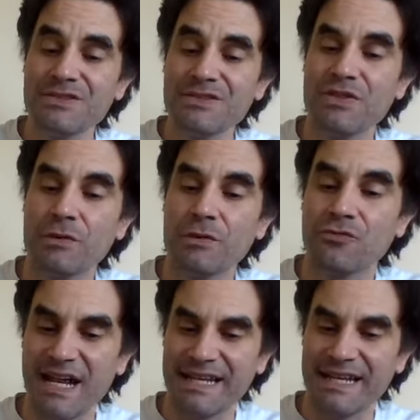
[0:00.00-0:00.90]
And so they
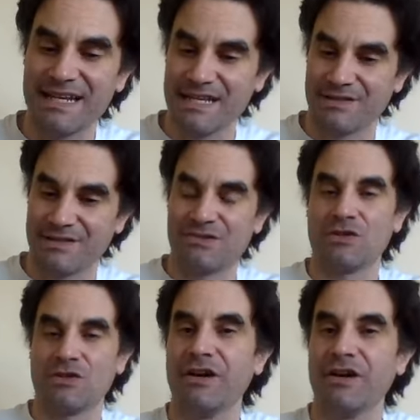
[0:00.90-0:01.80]
would recognize the
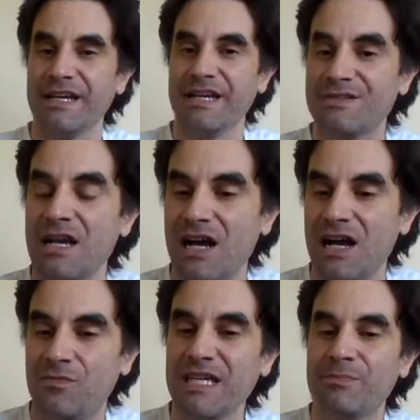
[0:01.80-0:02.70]
stories
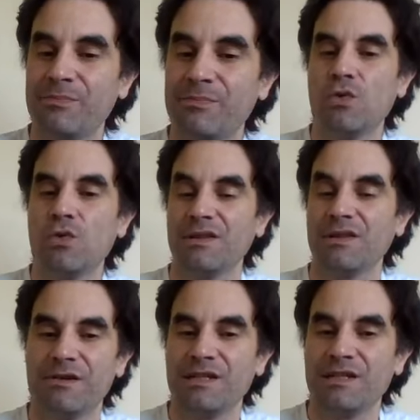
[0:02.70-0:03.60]
of people who are
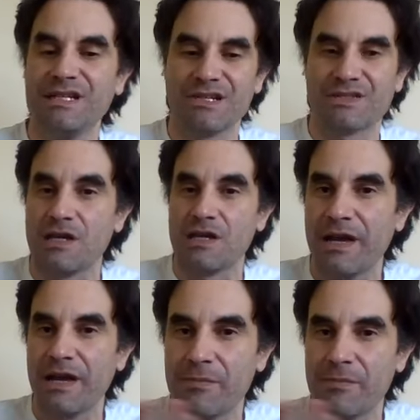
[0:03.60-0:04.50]
literally just
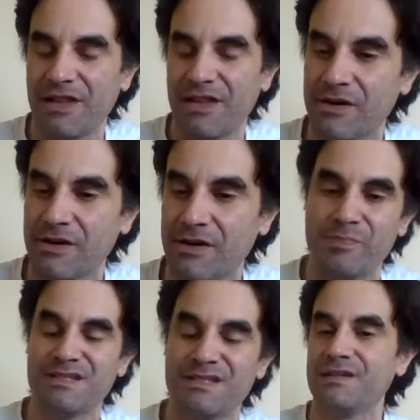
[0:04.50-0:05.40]
going about their own
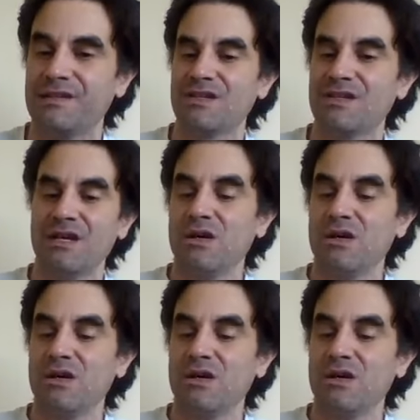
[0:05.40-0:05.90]
business